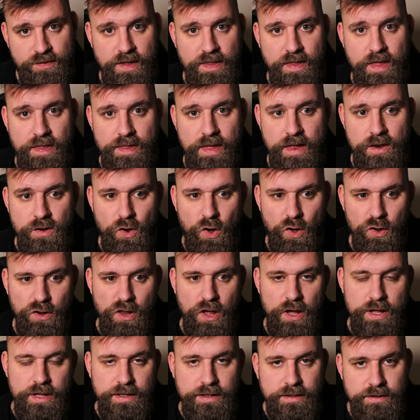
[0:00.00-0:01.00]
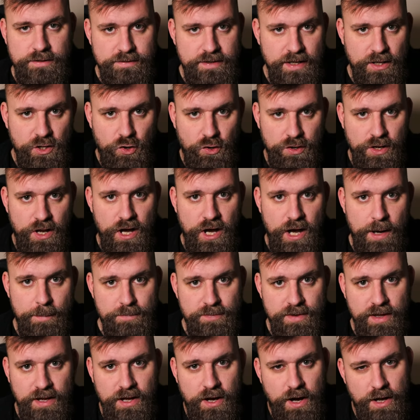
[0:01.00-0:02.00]
that they're not like stick-on
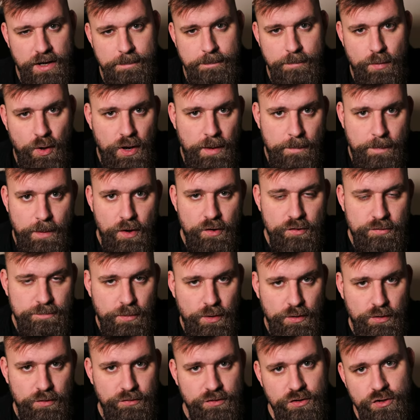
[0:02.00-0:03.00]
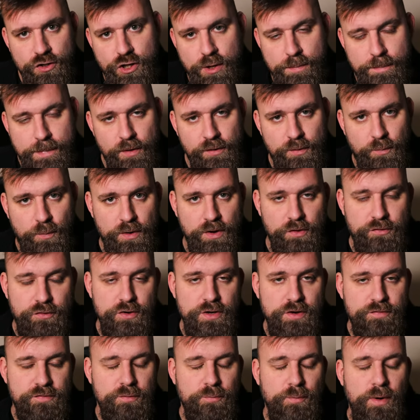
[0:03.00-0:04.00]
arms. They're kind of monopose models that you can build in one or two
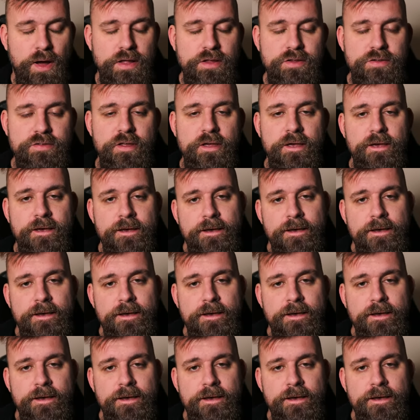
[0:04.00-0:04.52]
different ways.